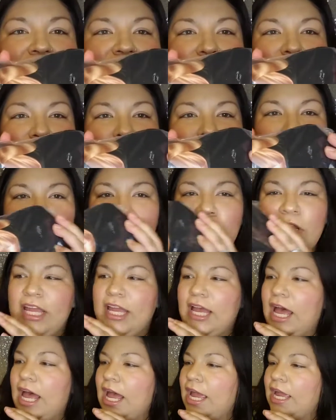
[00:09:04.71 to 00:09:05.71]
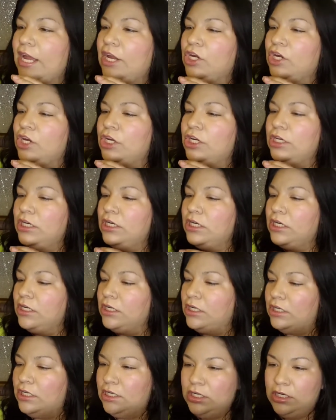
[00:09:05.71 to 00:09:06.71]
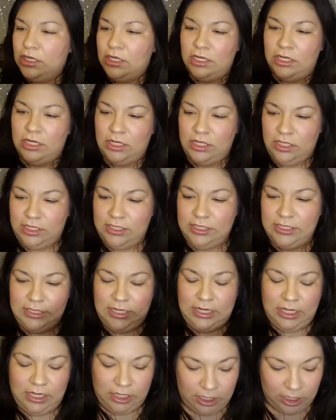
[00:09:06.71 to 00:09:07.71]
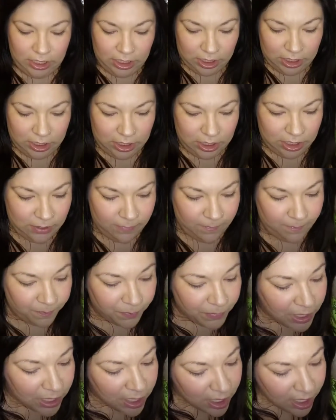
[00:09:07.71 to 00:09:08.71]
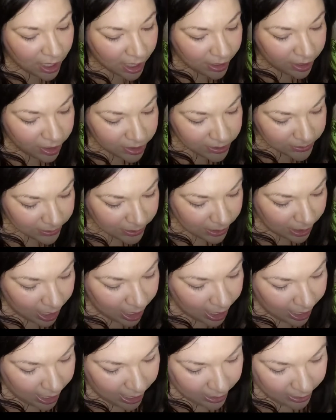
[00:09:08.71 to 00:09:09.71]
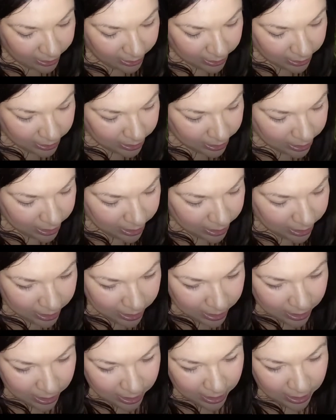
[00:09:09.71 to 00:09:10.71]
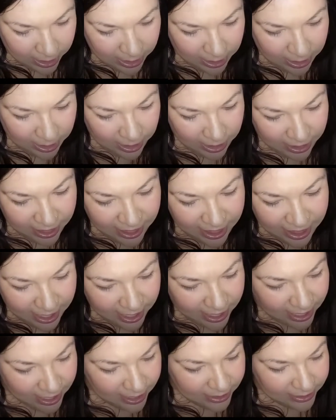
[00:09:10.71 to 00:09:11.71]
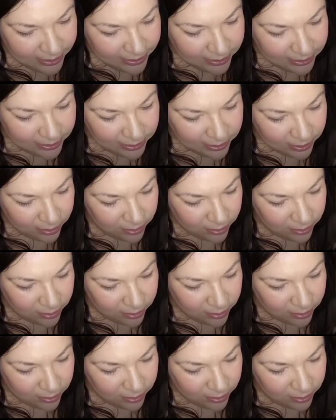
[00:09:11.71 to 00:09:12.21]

curling iron. Let's take a look. It looks like this